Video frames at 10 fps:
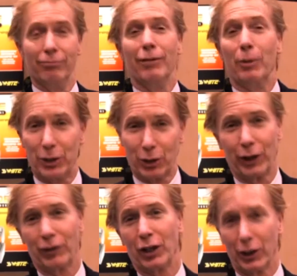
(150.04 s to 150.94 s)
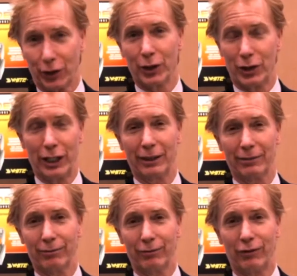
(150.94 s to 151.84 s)
a restorative doctor
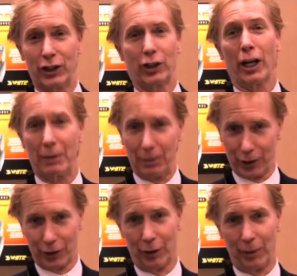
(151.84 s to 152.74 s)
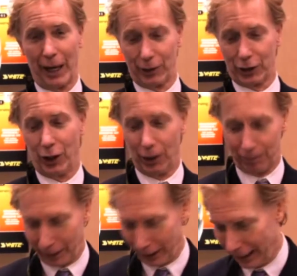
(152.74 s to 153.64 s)
using fissurotomy burrs under a microscope
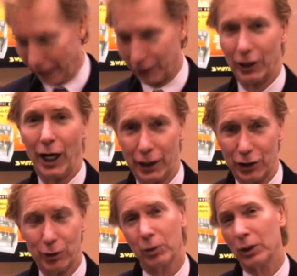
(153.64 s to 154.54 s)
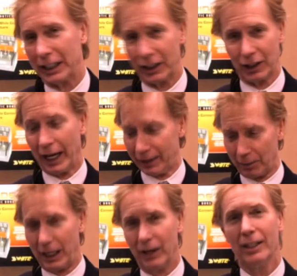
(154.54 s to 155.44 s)
and endodontists who are really enlightened
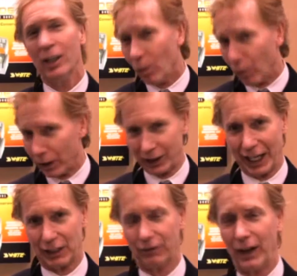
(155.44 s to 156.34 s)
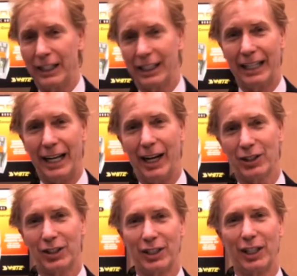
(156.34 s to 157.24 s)
about what it takes to find a canal
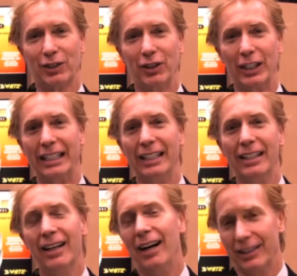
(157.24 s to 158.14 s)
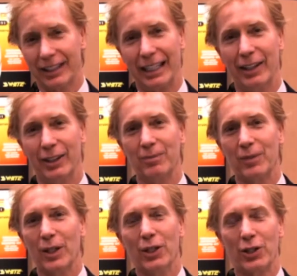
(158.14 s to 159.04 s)
successfully together.
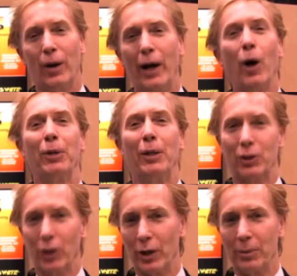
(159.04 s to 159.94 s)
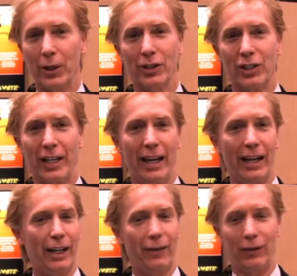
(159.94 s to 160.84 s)
So I hope you enjoy the burrs,
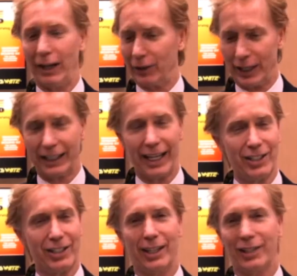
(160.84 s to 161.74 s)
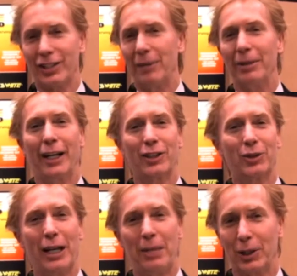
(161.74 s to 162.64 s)
and if you have a great case, send me an
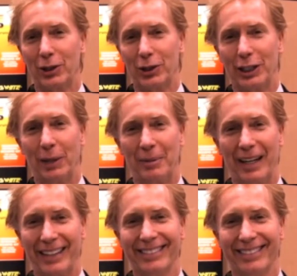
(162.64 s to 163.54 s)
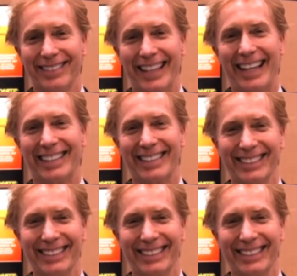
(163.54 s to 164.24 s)
x-ray, a picture, tell me about it. Thanks.